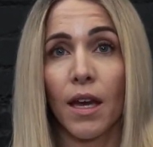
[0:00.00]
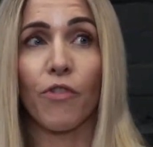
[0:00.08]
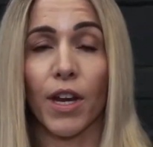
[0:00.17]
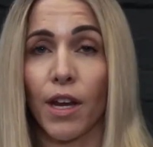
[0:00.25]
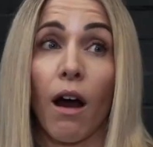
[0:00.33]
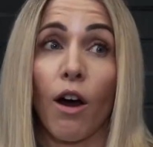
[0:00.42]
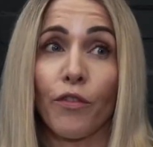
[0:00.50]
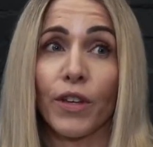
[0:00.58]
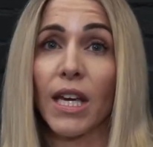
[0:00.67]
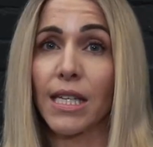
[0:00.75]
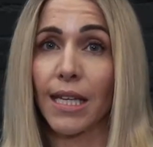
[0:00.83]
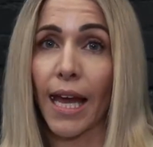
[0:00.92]

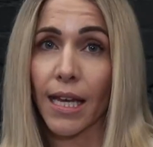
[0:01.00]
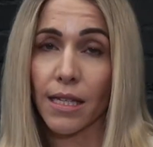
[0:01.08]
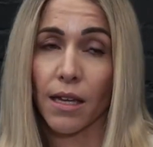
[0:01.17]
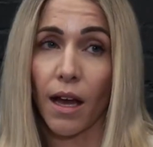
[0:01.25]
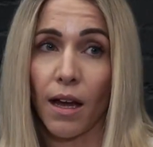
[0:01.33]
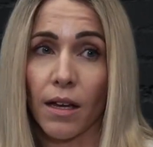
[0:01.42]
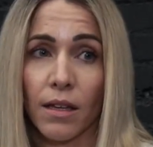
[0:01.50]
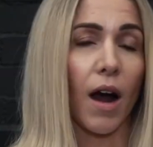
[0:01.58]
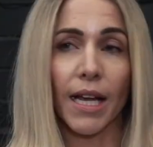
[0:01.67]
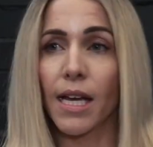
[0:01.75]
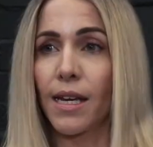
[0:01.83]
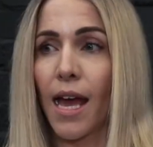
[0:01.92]
3.5 years later,
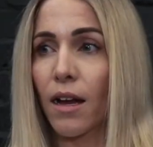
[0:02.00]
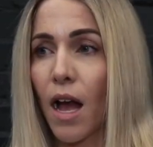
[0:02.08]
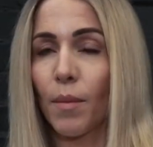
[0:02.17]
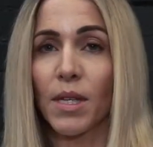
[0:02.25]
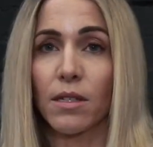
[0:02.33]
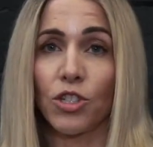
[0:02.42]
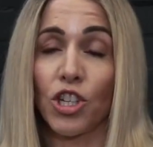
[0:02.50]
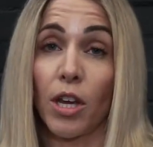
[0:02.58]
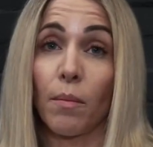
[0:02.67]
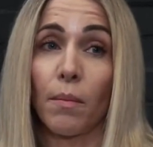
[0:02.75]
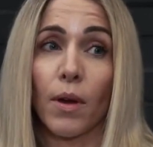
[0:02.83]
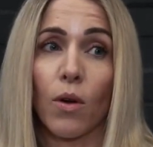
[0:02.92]
I can now come into the
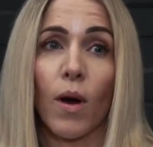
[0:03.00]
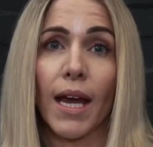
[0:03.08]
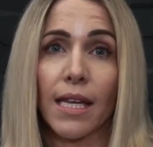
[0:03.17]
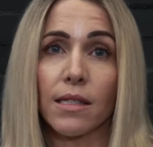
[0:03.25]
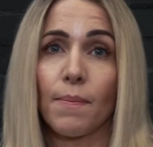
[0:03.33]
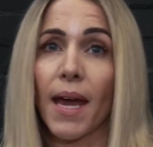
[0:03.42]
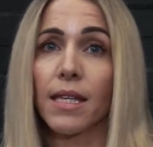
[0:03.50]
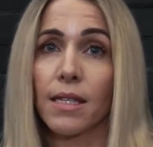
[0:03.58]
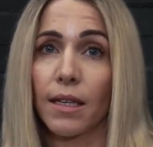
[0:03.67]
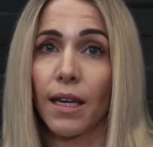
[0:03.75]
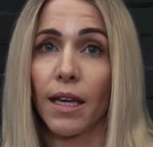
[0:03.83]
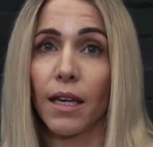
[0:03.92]
gym quite
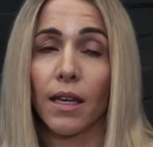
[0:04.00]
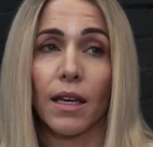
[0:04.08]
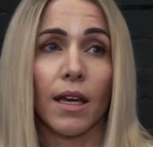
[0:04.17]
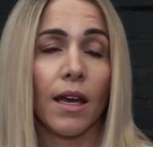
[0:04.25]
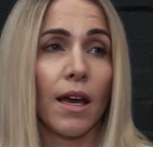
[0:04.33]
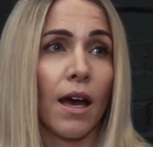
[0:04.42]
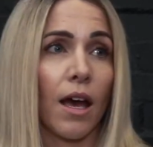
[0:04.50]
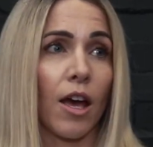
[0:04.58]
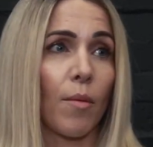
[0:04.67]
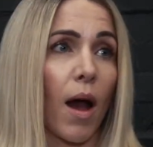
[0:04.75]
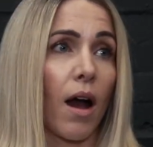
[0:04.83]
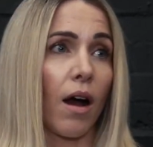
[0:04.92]
independently.
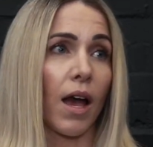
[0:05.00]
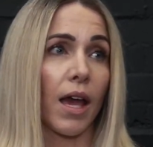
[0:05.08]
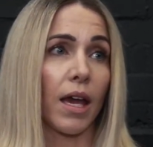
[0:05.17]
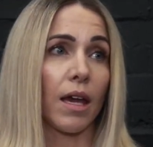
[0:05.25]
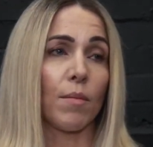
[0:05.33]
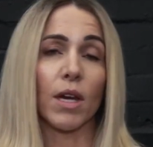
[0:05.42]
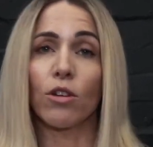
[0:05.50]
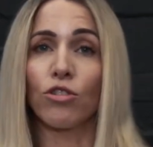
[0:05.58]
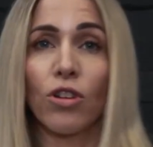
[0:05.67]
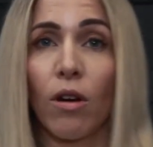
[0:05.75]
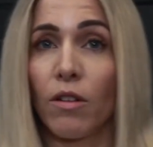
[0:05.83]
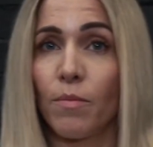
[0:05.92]
I am in
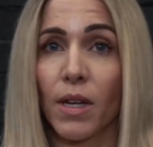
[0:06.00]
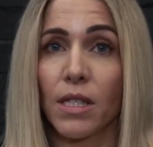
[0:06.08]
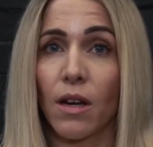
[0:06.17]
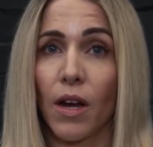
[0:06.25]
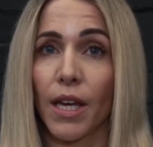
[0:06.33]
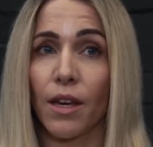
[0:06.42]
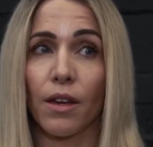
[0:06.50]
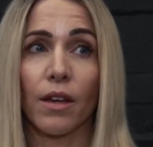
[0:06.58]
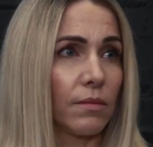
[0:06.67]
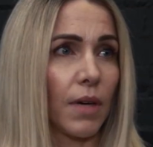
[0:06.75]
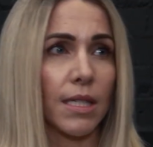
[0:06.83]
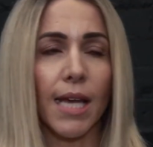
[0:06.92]
control of my diet,
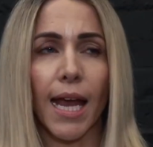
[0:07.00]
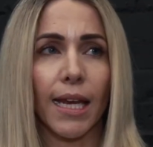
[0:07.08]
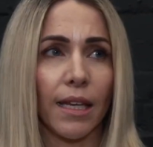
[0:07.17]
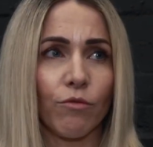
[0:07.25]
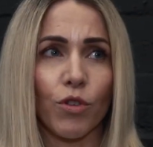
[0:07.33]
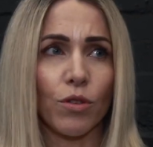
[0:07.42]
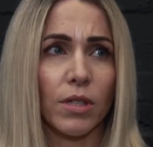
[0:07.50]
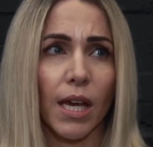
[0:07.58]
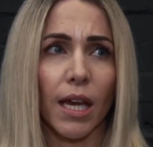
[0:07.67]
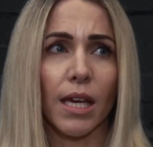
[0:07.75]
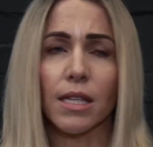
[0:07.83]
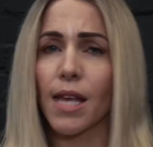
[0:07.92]
my daily
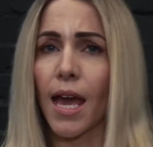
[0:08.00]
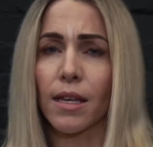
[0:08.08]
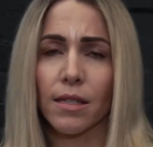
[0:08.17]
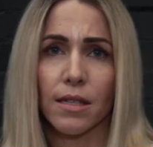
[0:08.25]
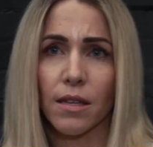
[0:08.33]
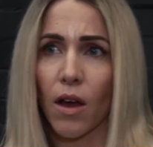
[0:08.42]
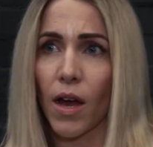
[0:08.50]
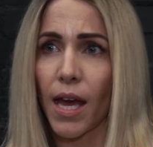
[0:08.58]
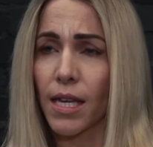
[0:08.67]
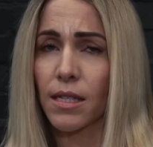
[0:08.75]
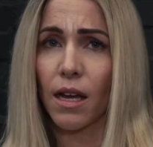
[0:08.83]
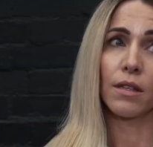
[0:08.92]
routines, exercise.